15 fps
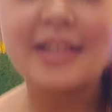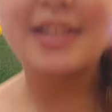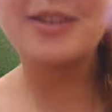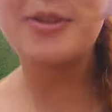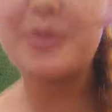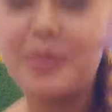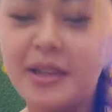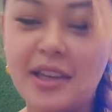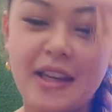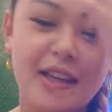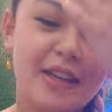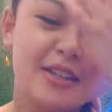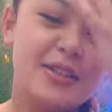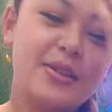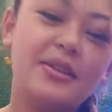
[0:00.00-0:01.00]
Excuse me.
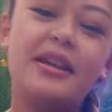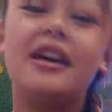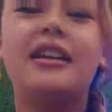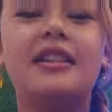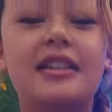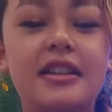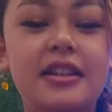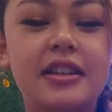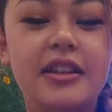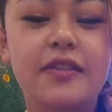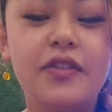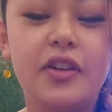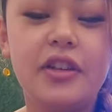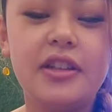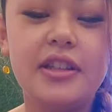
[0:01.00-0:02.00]
So yeah,
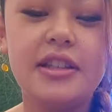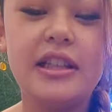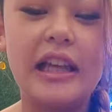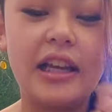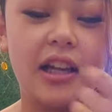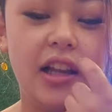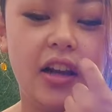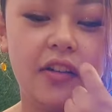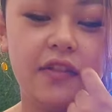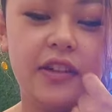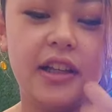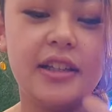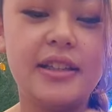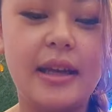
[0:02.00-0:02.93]
they've got this like lovely